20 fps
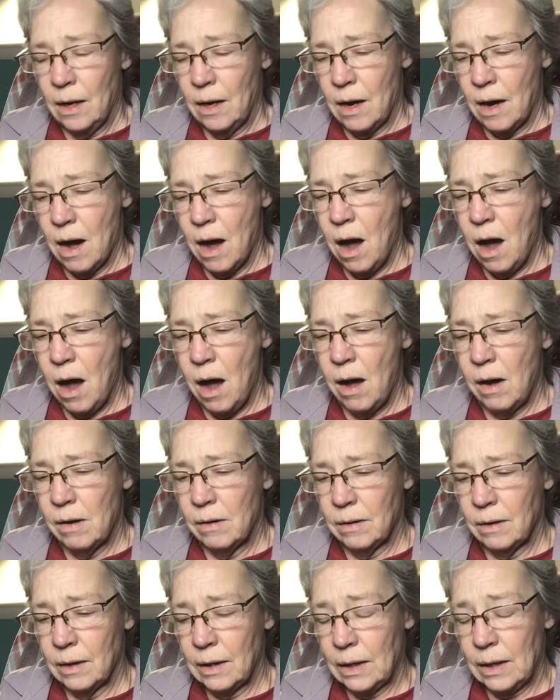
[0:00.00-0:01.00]
uh,
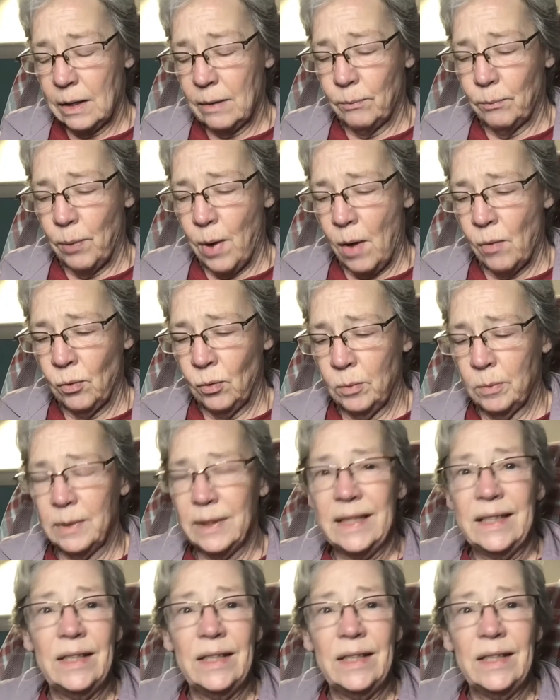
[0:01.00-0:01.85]
probably